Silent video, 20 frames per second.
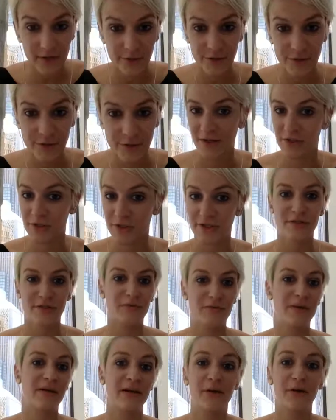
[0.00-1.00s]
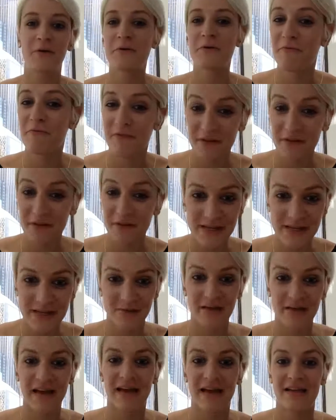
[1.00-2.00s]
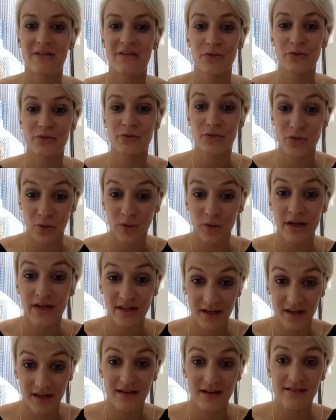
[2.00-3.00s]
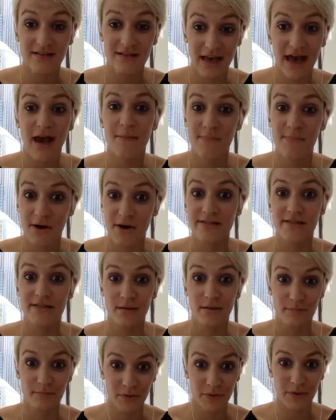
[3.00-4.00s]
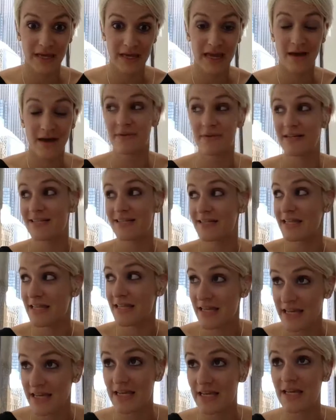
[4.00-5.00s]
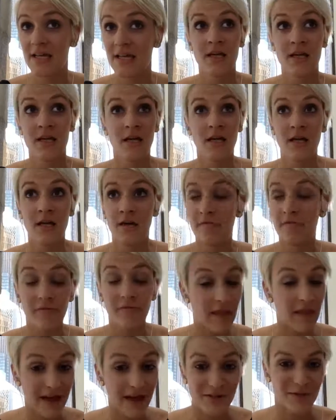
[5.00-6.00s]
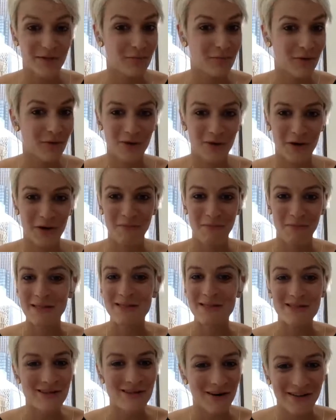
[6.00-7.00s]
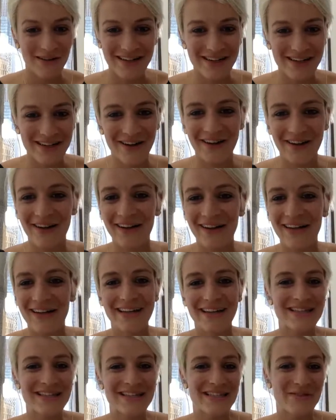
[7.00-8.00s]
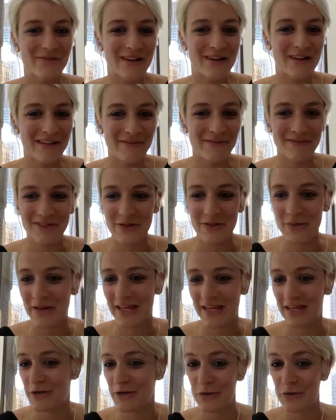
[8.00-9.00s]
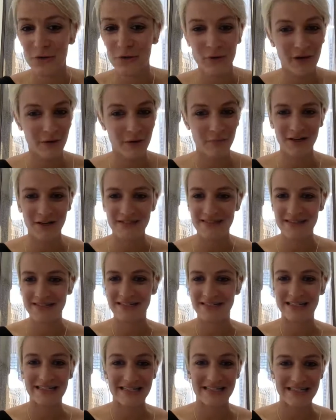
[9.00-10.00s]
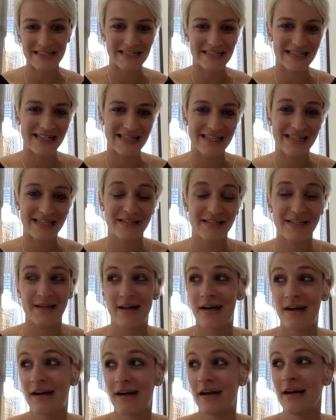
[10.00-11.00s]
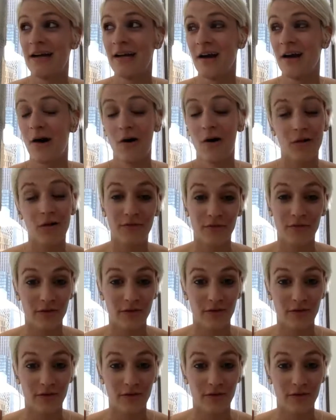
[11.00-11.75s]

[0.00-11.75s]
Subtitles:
who's watching this right now who feels that way to join us at Bossed Up Bootcamp. It is the flagship program that started it all, and it's the one that we're doing in New York, Boston, and DC this year, all